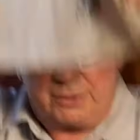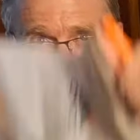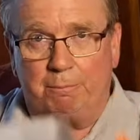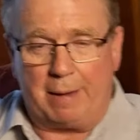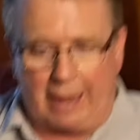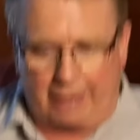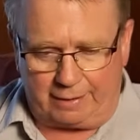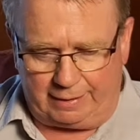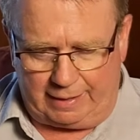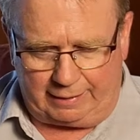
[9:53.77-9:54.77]
of your
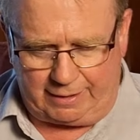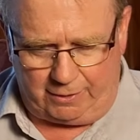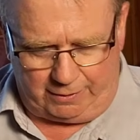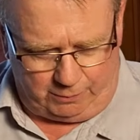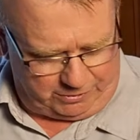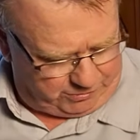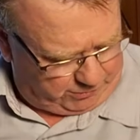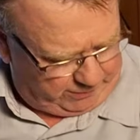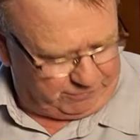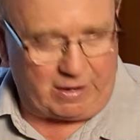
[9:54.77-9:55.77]
pack and carry it with
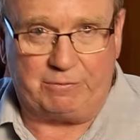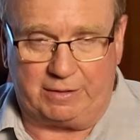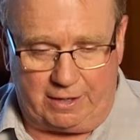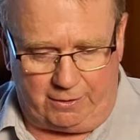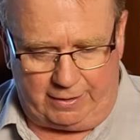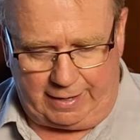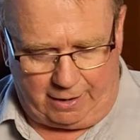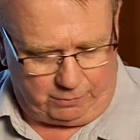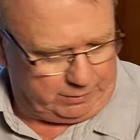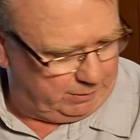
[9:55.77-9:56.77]
you if you have to carry it
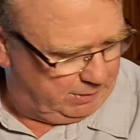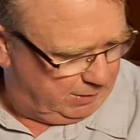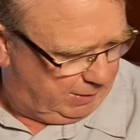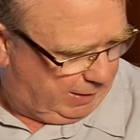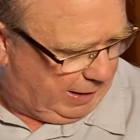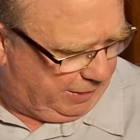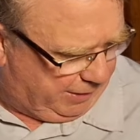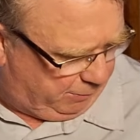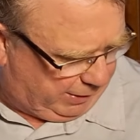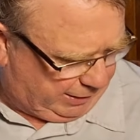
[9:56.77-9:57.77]
out. And
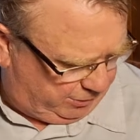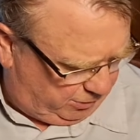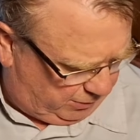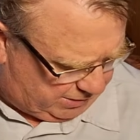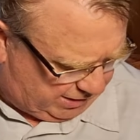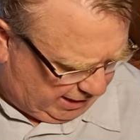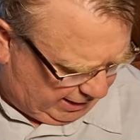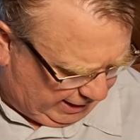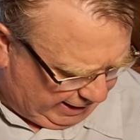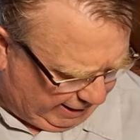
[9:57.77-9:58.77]
then what I do is then
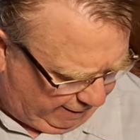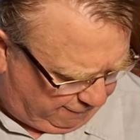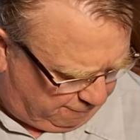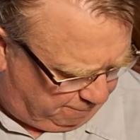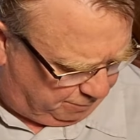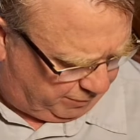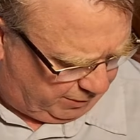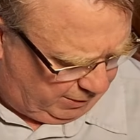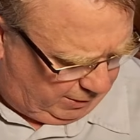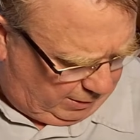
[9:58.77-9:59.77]
I have
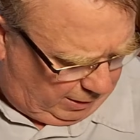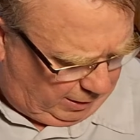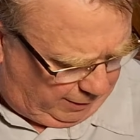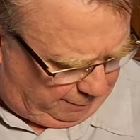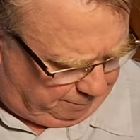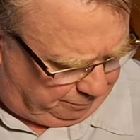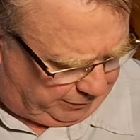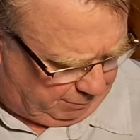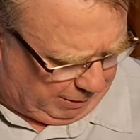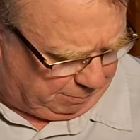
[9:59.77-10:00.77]

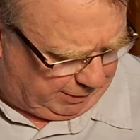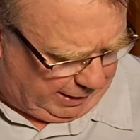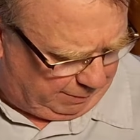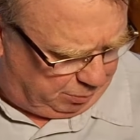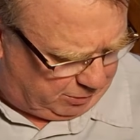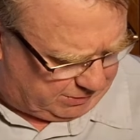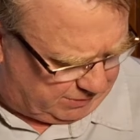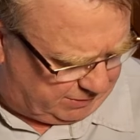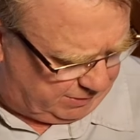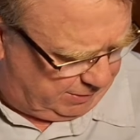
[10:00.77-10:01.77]
my
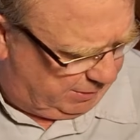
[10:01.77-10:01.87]
platypus